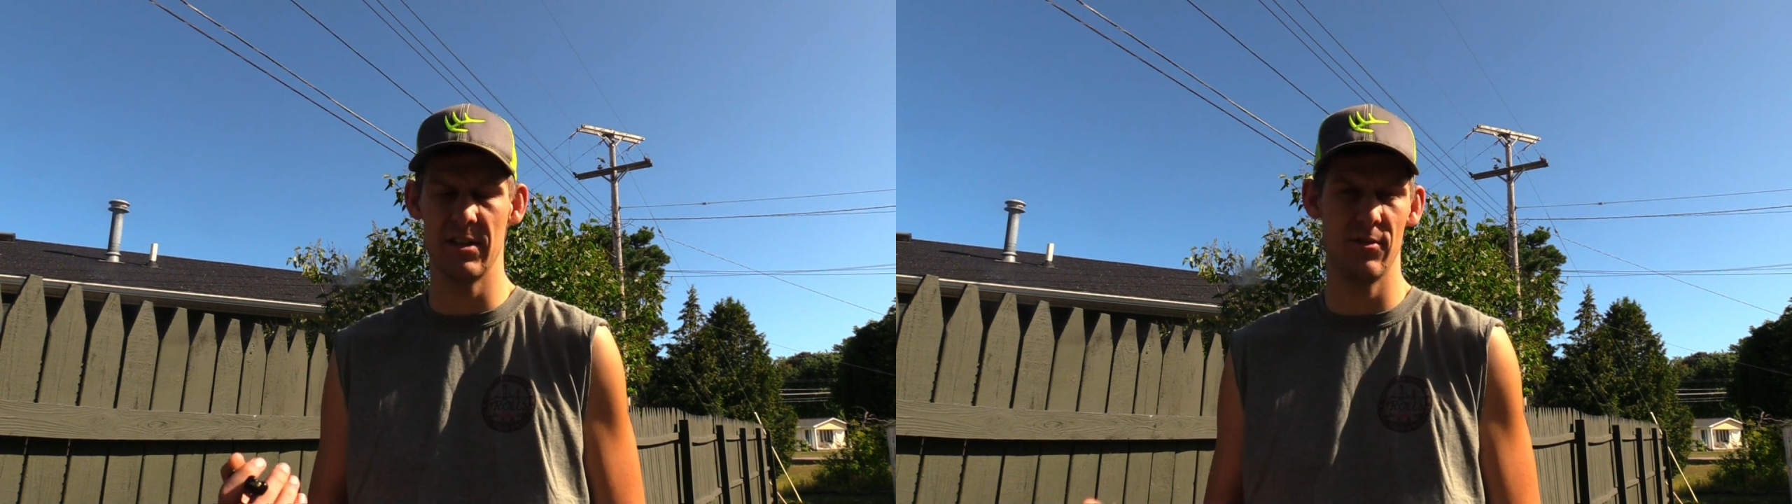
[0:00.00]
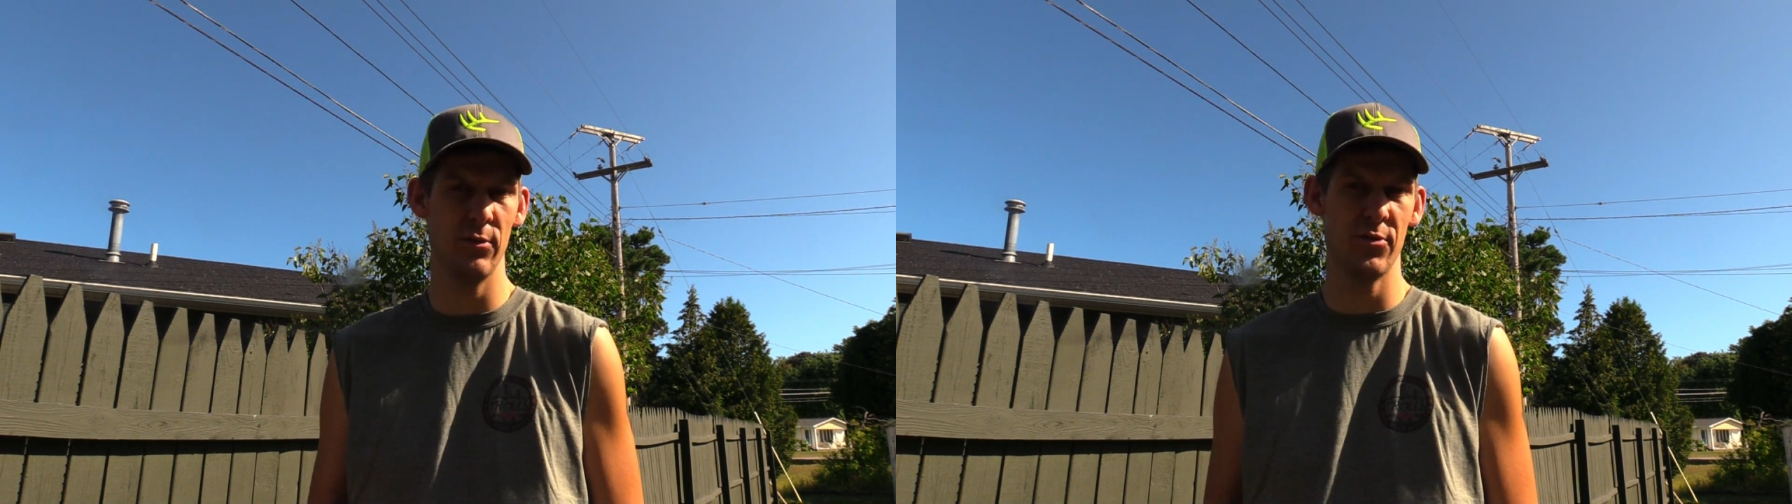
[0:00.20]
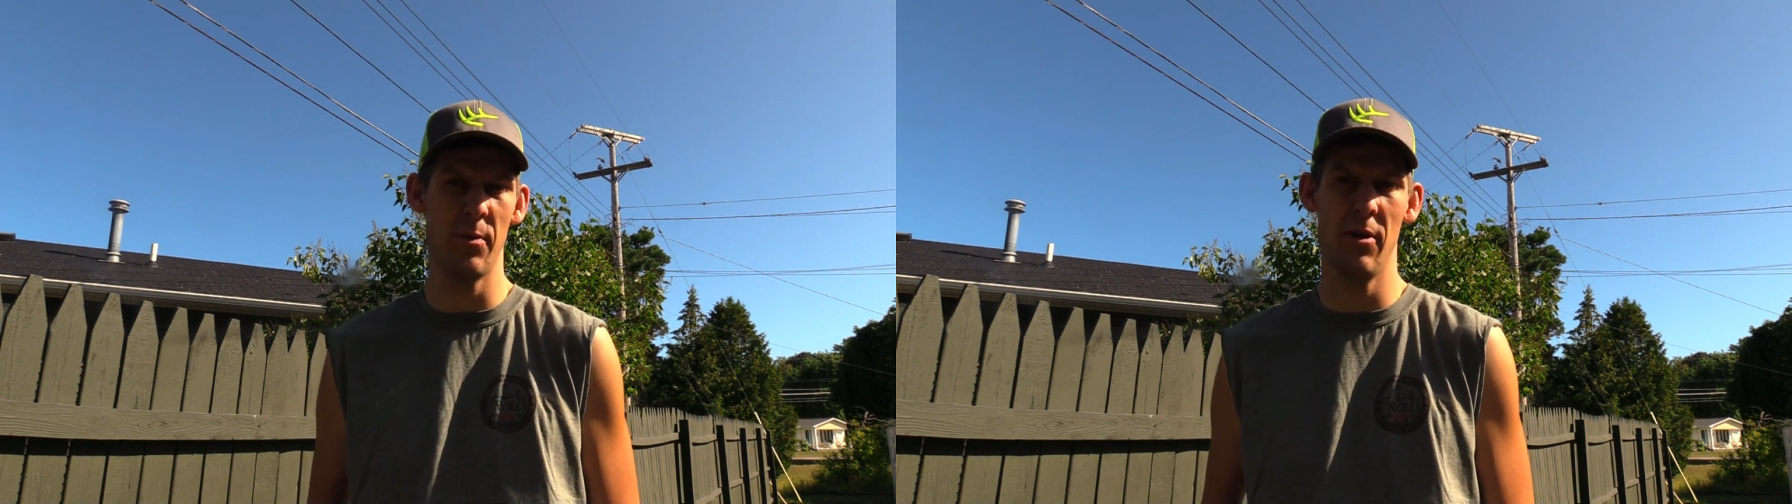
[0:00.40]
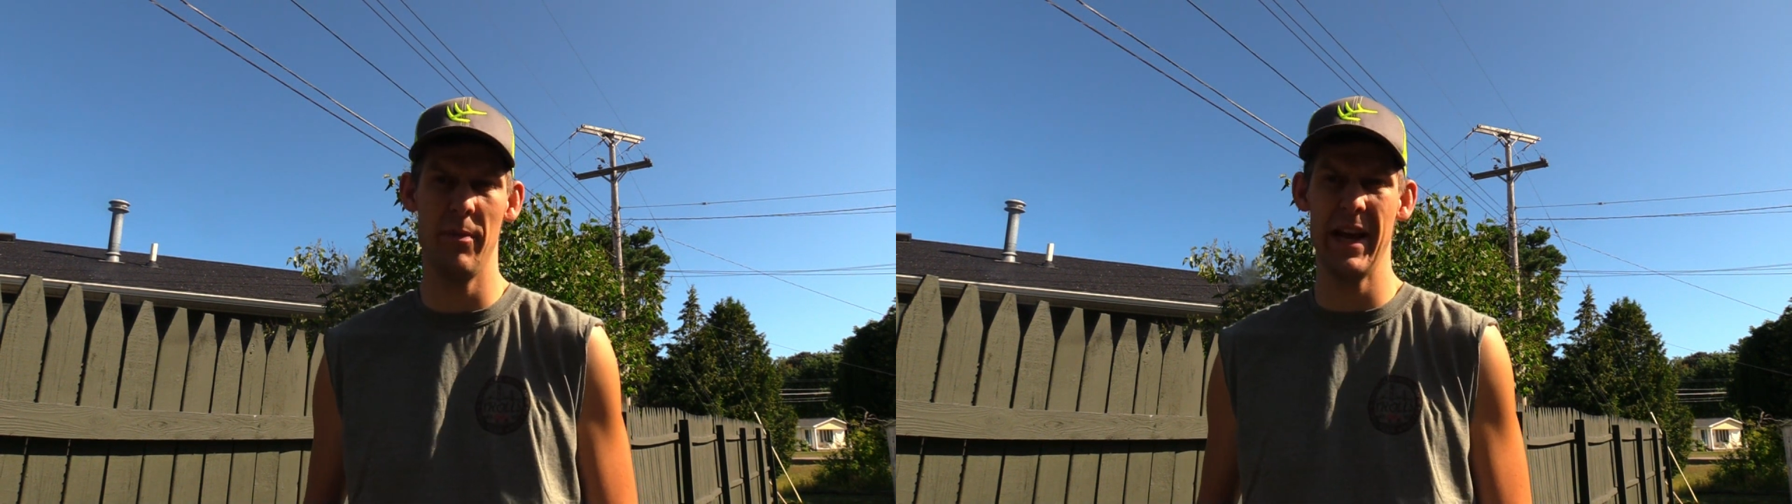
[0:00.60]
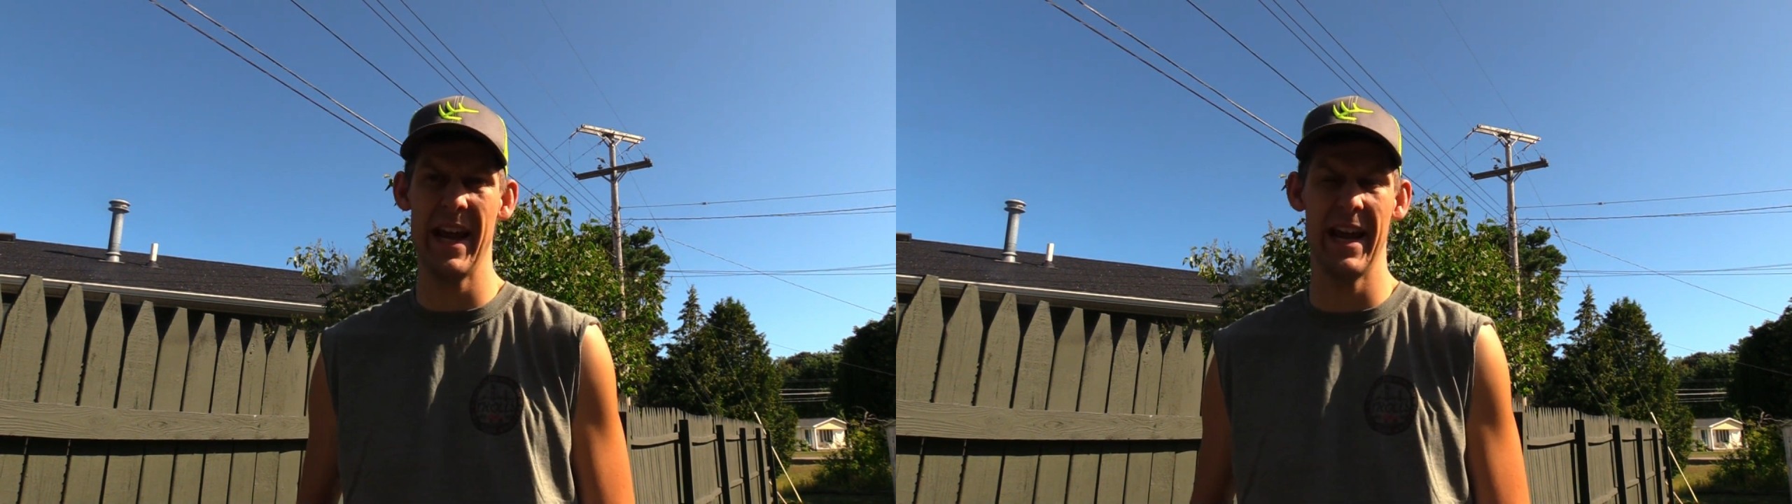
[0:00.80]
It's too small in
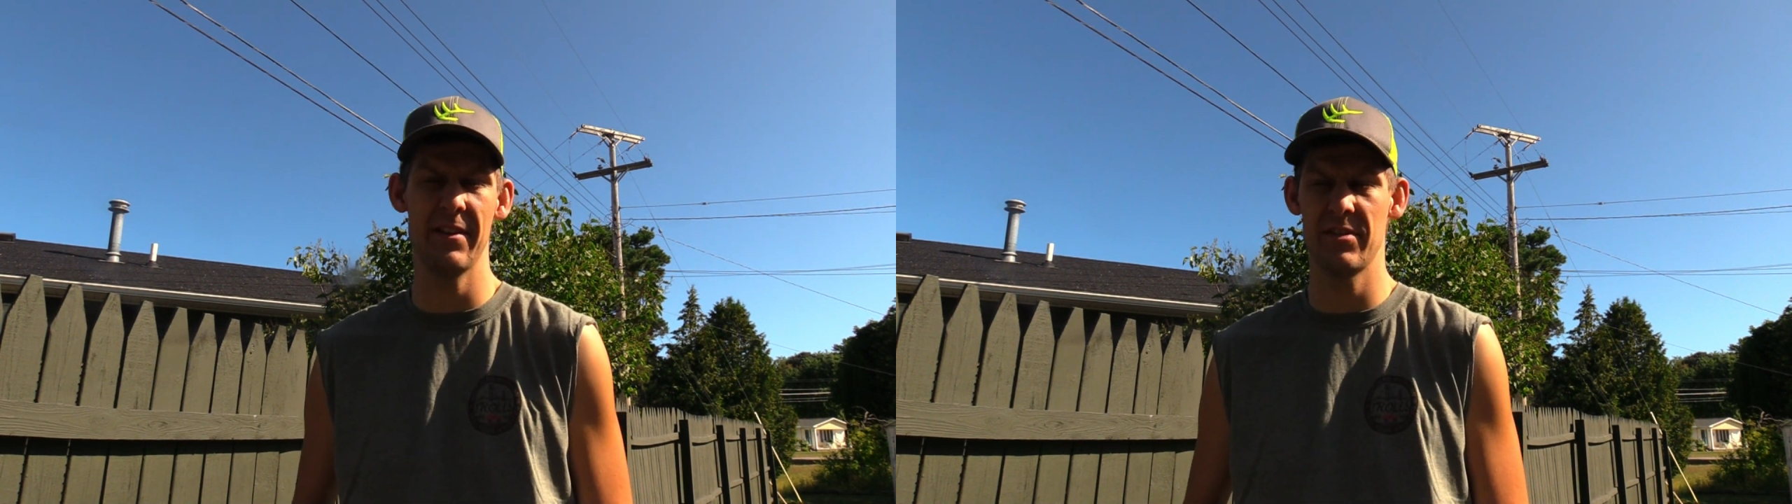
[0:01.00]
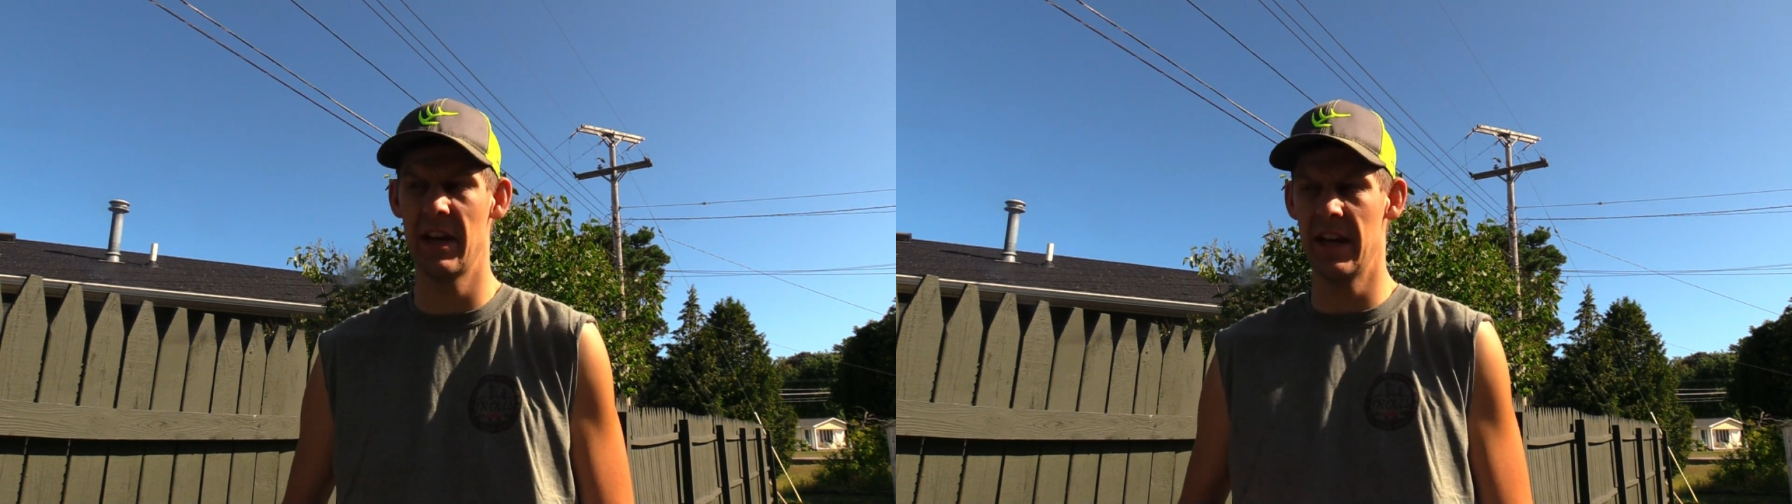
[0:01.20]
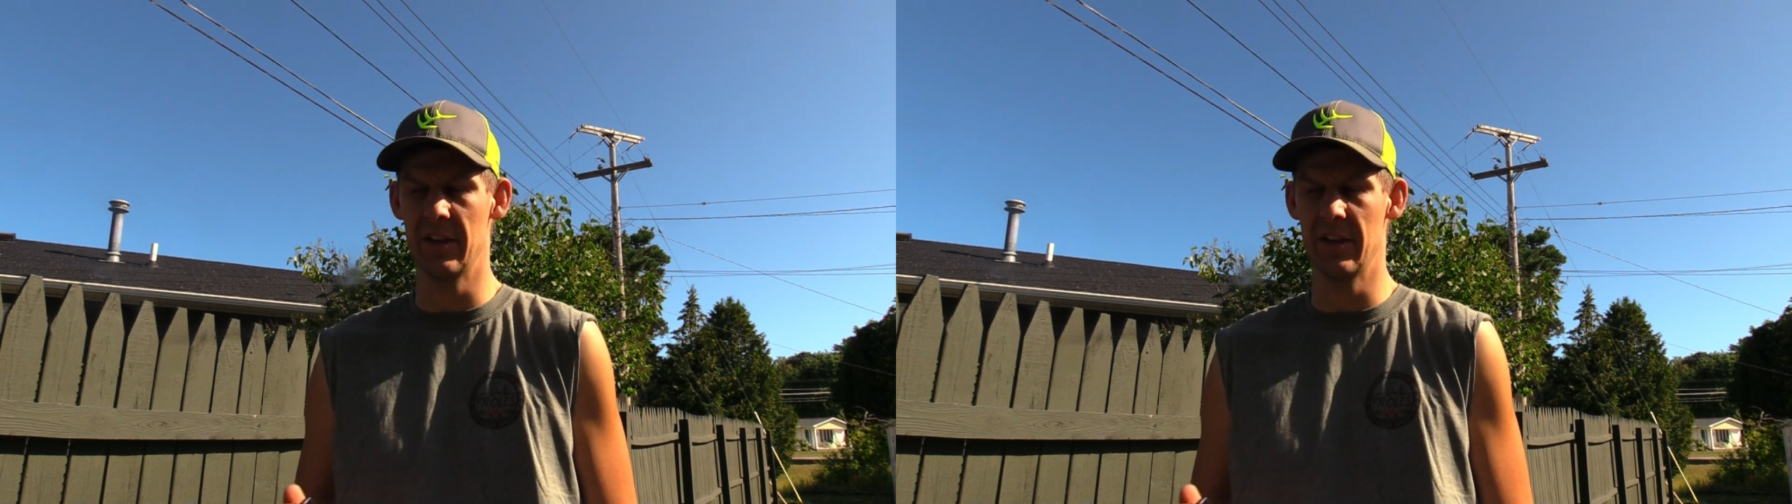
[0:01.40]
my hands,